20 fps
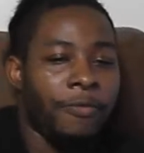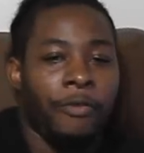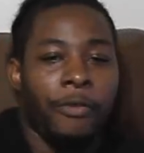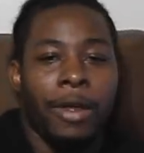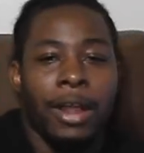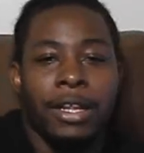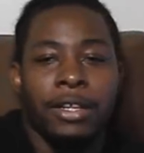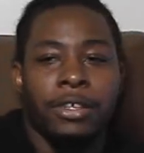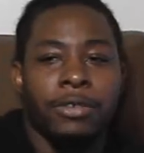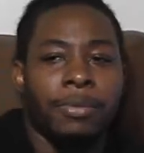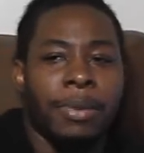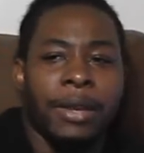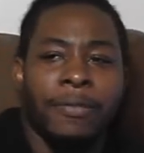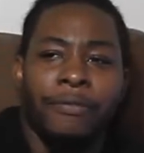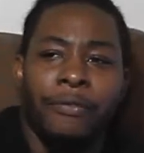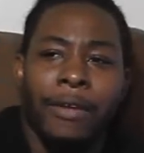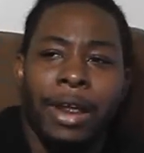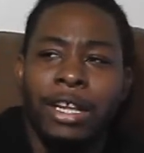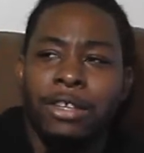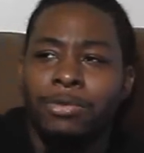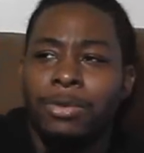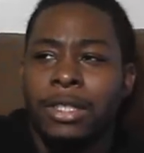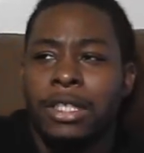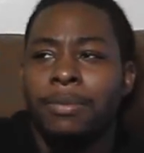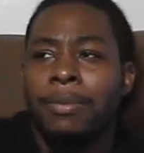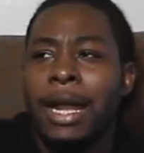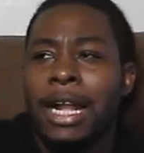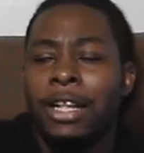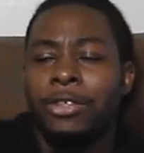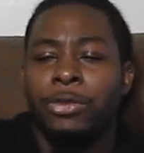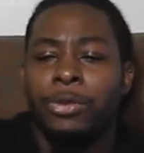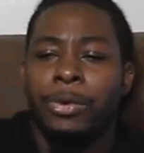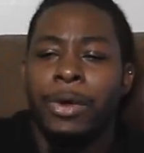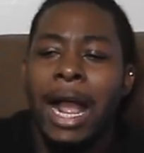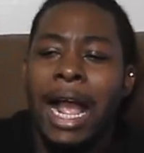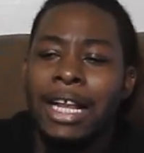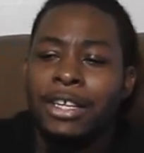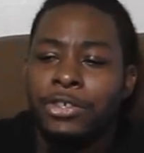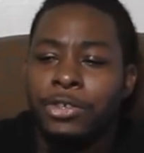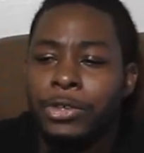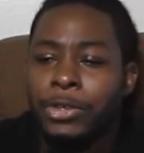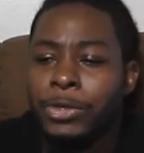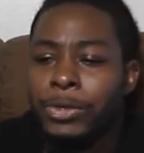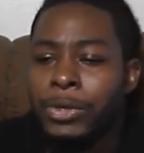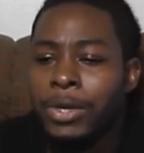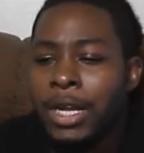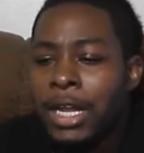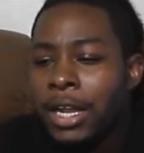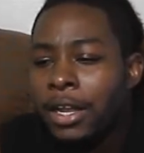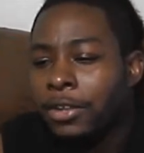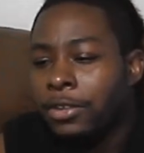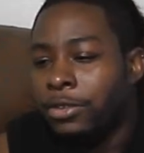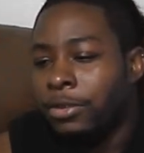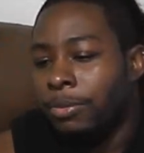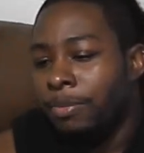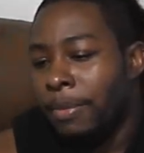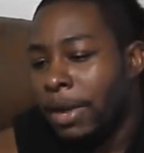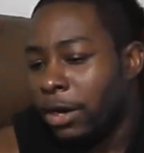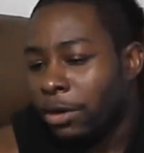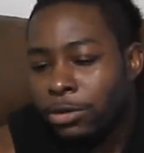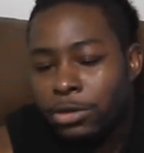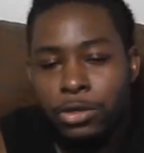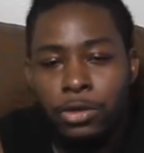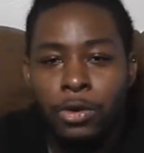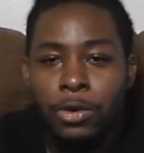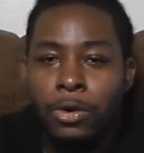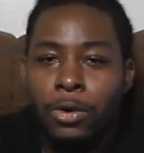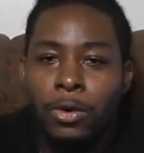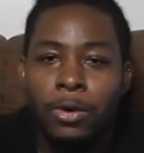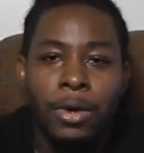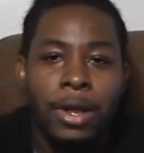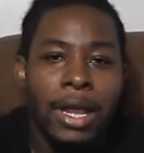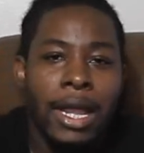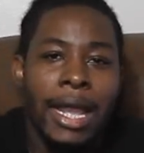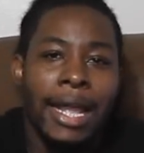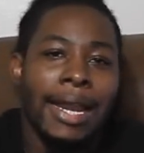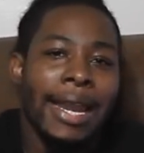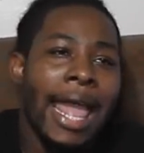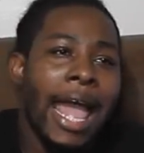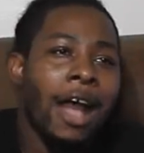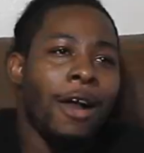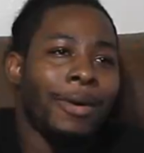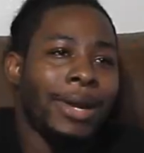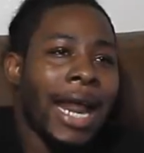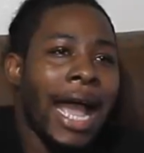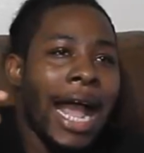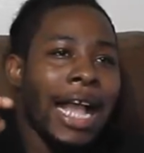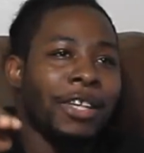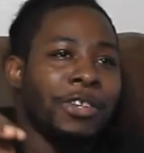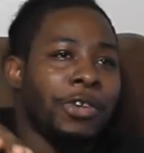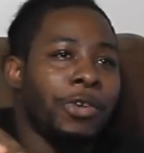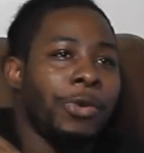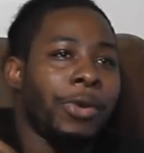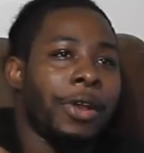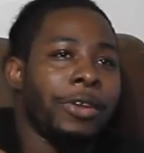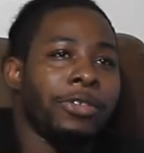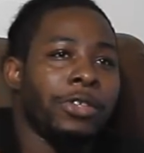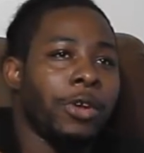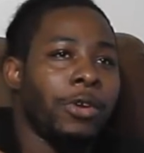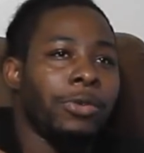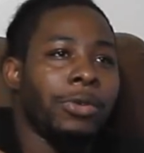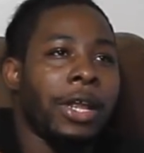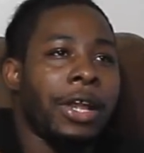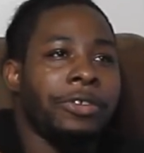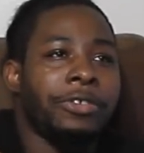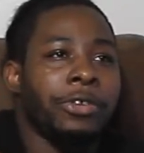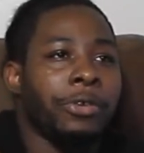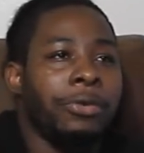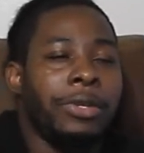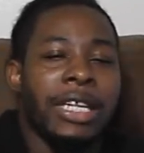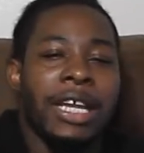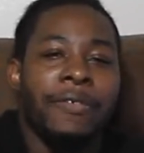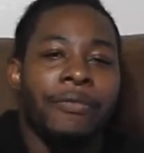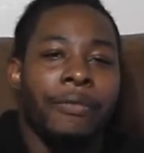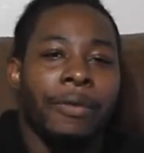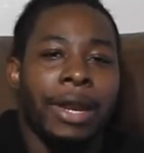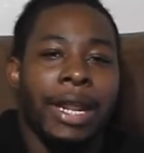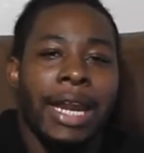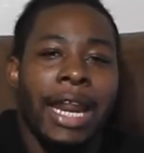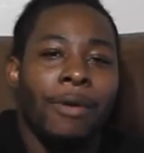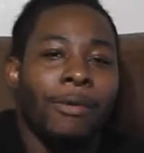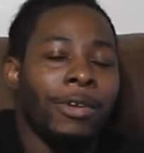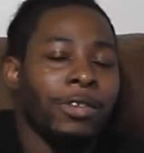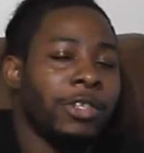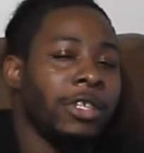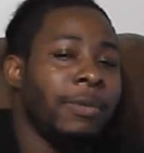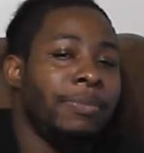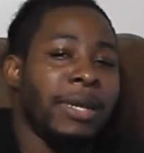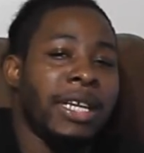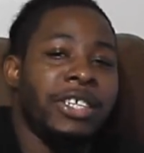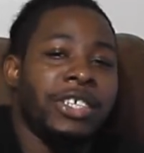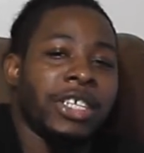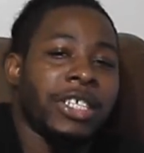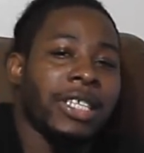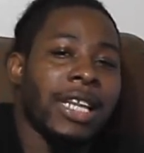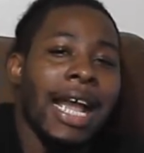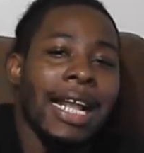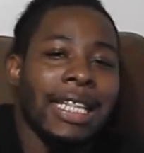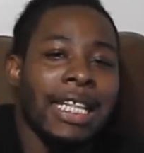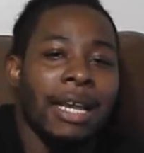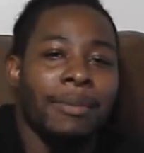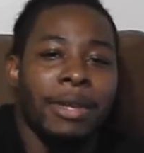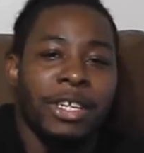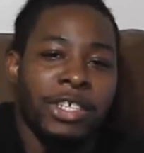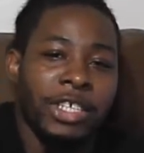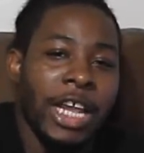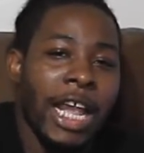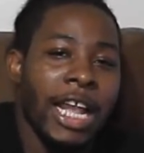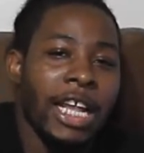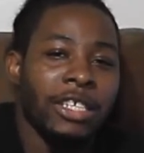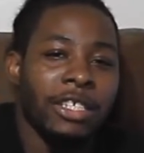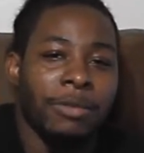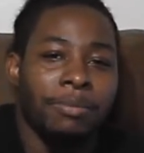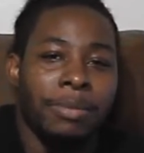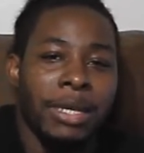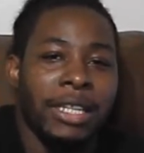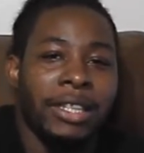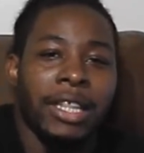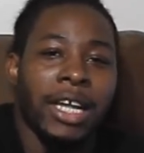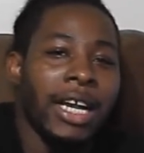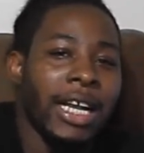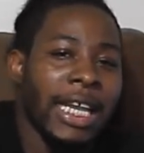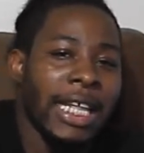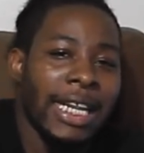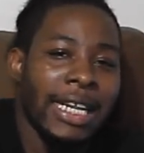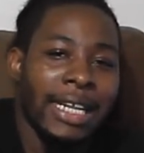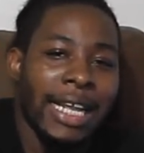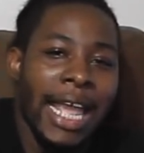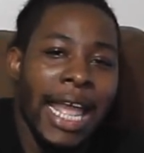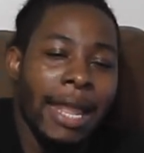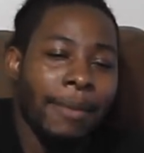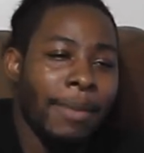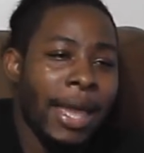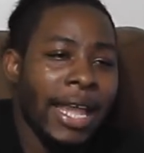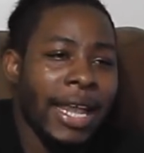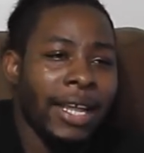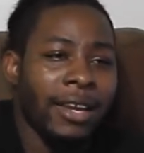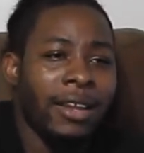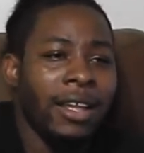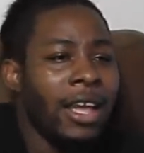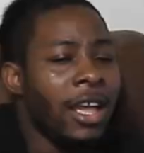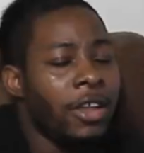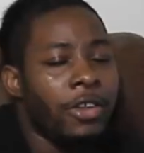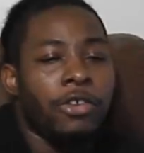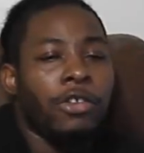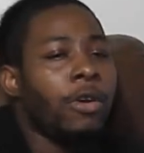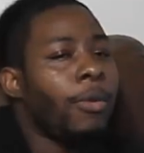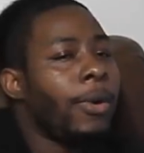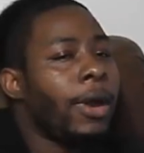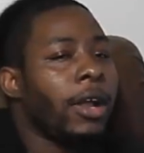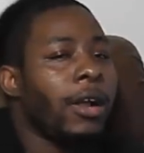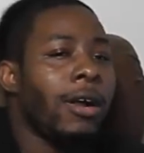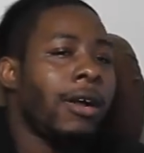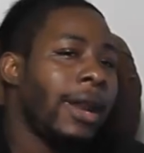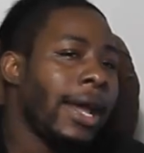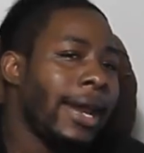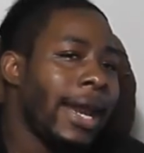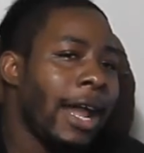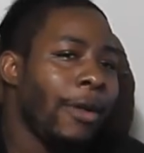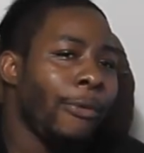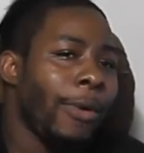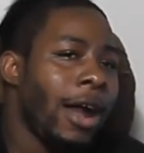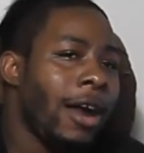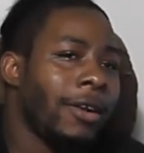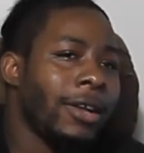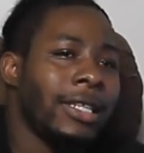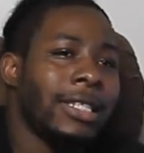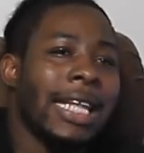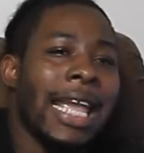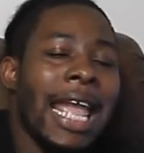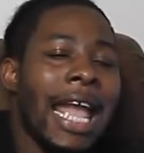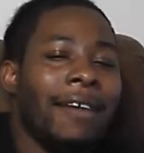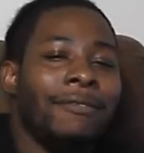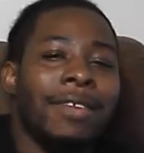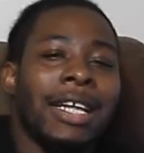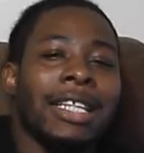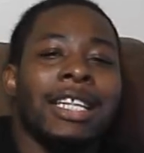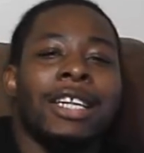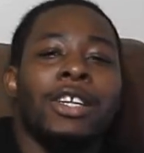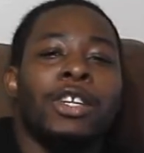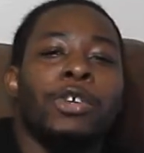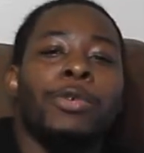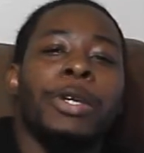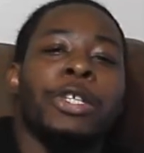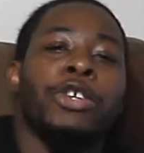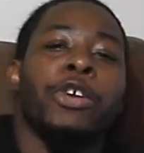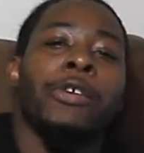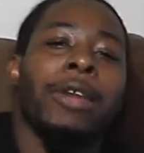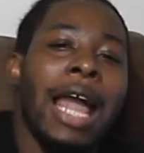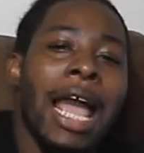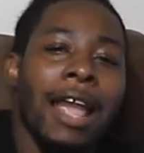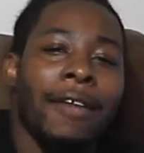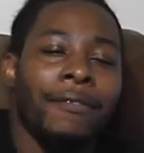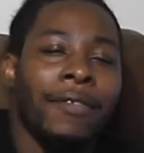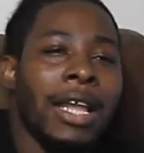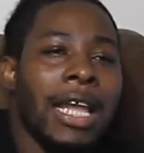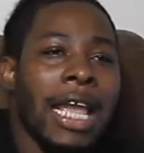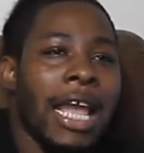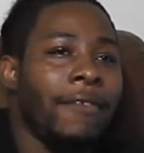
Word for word: Friend, you've been friends with somebody through high school, middle school, and now in high school they're so they're so different and they want you to be just like them and change and be thugging and gang banging. You don't want to go down that route because they have nothing to do with your life.